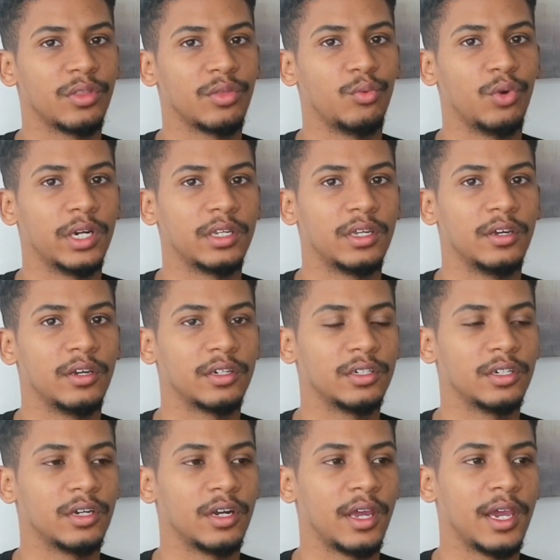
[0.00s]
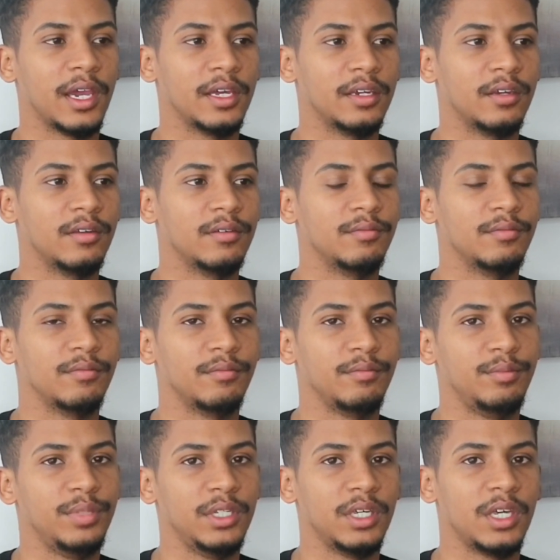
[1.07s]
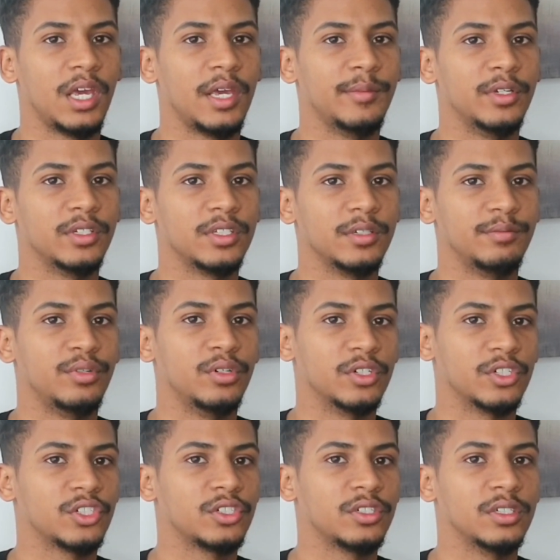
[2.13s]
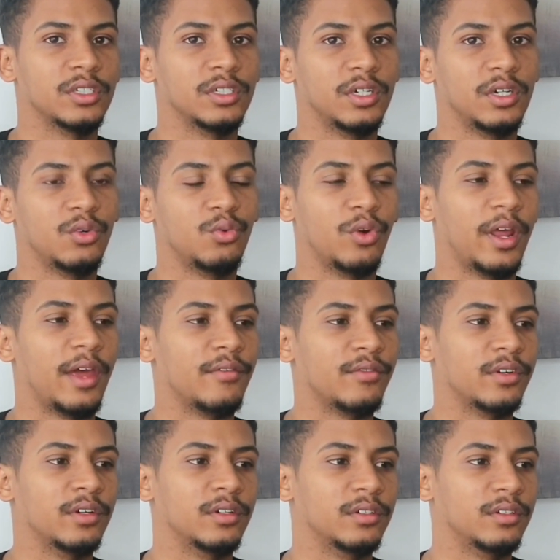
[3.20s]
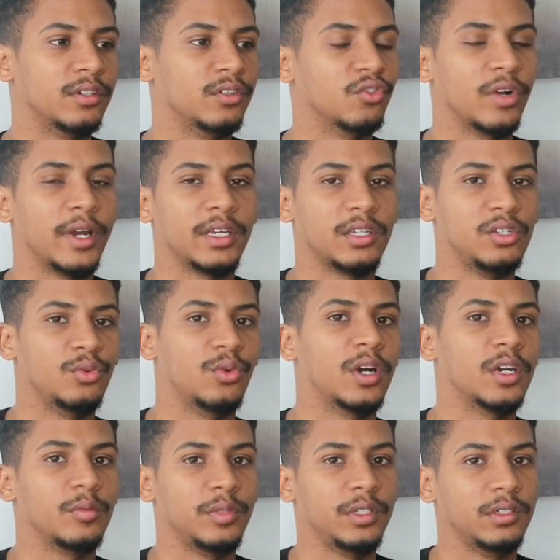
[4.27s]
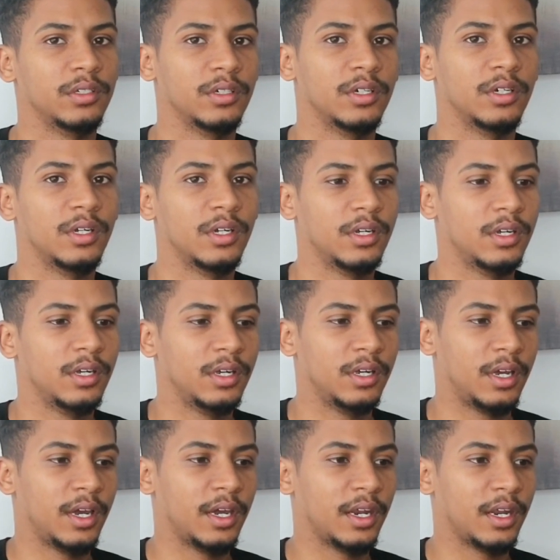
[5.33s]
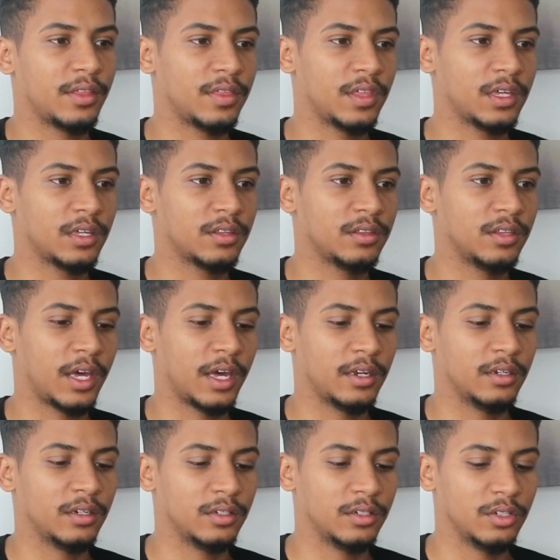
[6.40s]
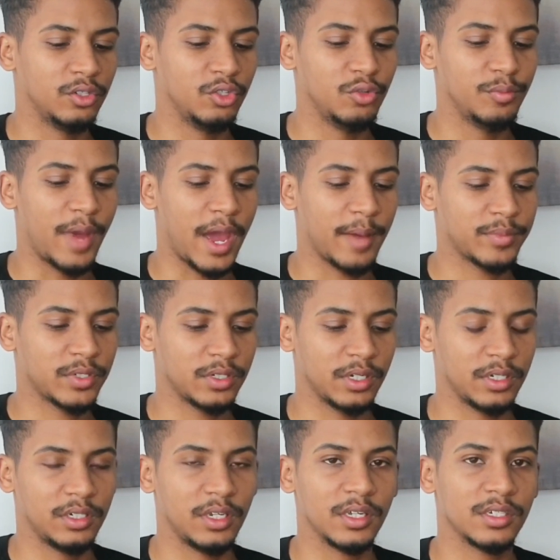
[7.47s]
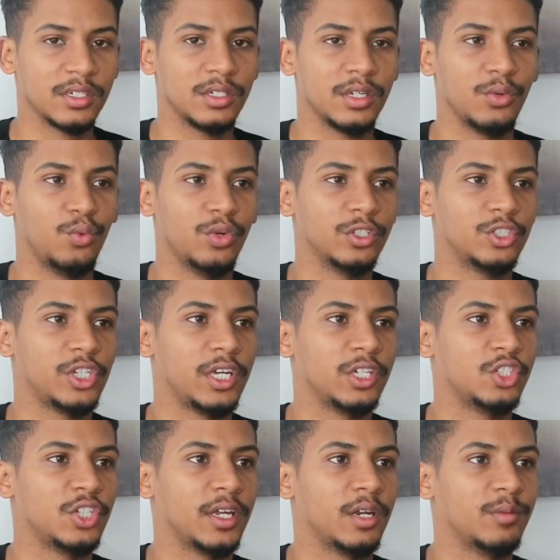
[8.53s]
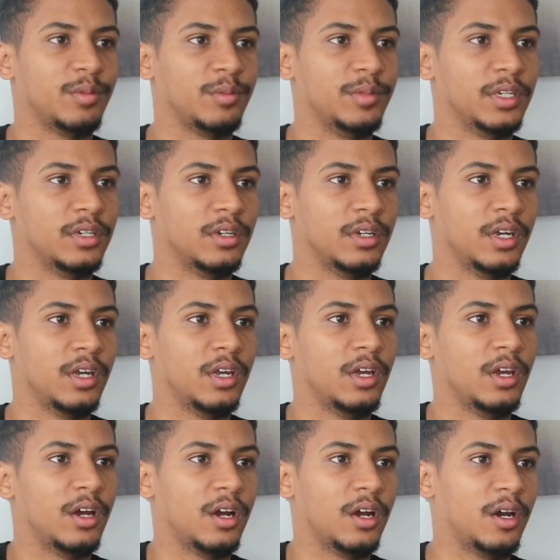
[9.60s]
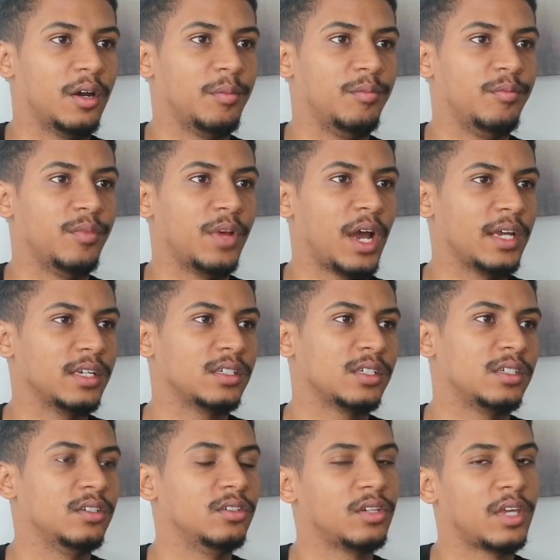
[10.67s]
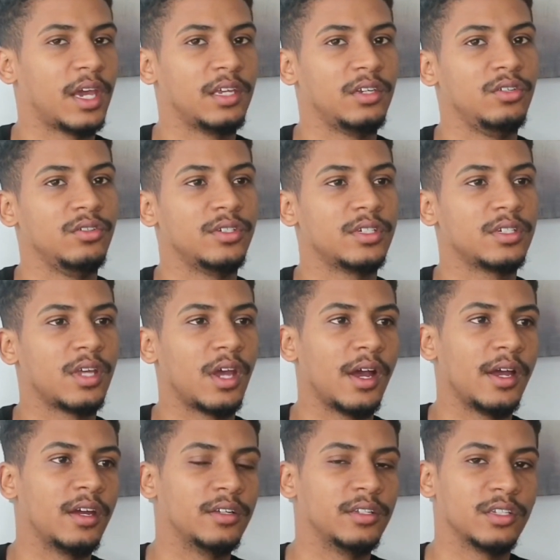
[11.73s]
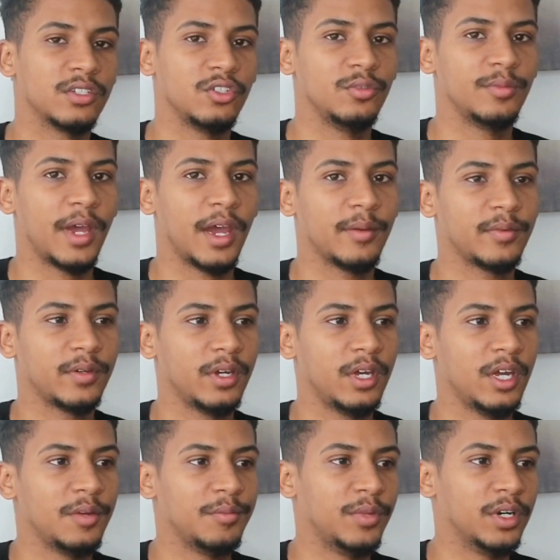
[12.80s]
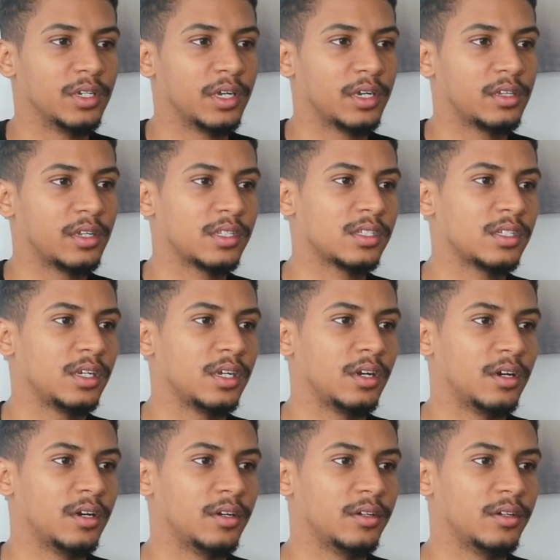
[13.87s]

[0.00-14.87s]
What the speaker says: with one character and being able to push to whatever rank you want to be. And I think that the new maps, it will change that up a bit. I still can use Skye on this new map, but like, let's say